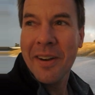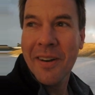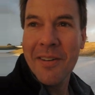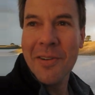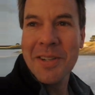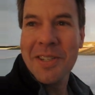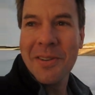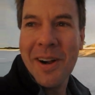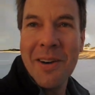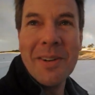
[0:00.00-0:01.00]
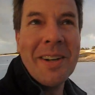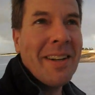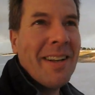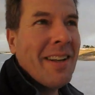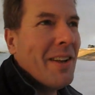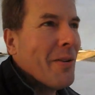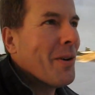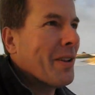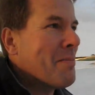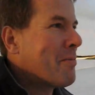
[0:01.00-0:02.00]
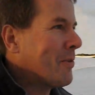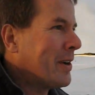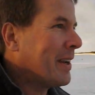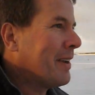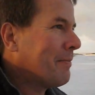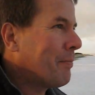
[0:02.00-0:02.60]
here every once in a while, but really pretty.